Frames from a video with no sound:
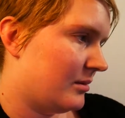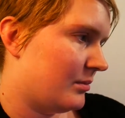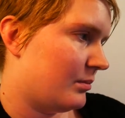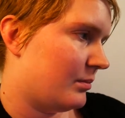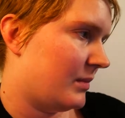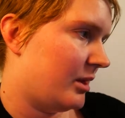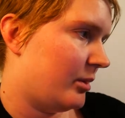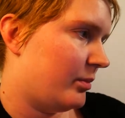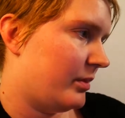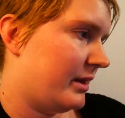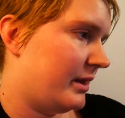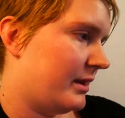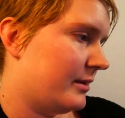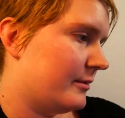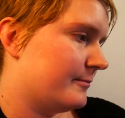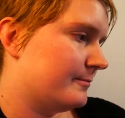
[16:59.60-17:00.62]

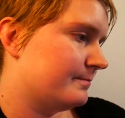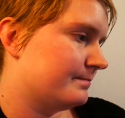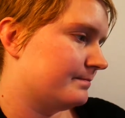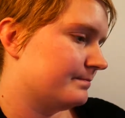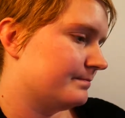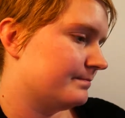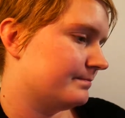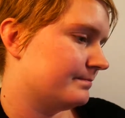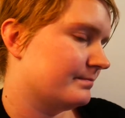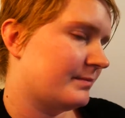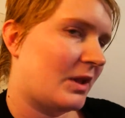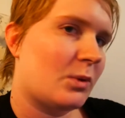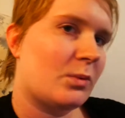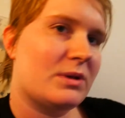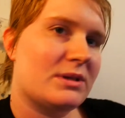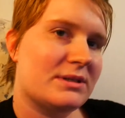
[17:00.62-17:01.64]
Maybe.
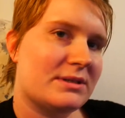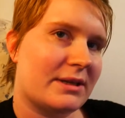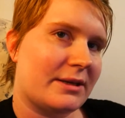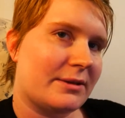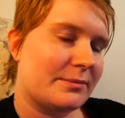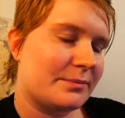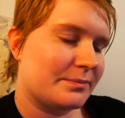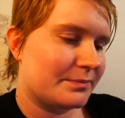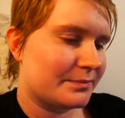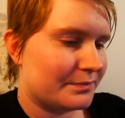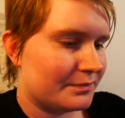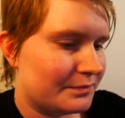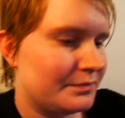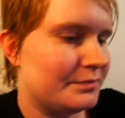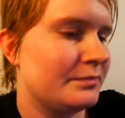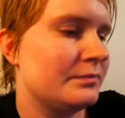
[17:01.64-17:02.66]
We'll see.
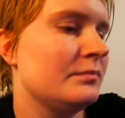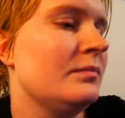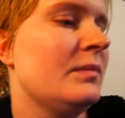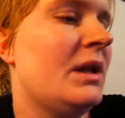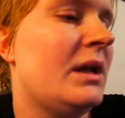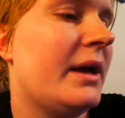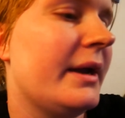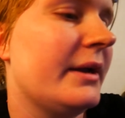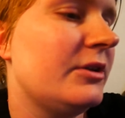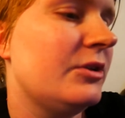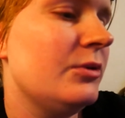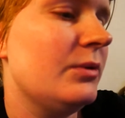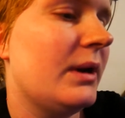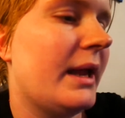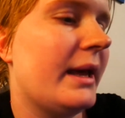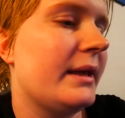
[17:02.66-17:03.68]
I do
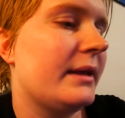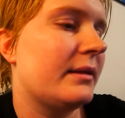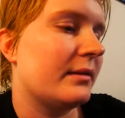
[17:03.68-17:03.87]
like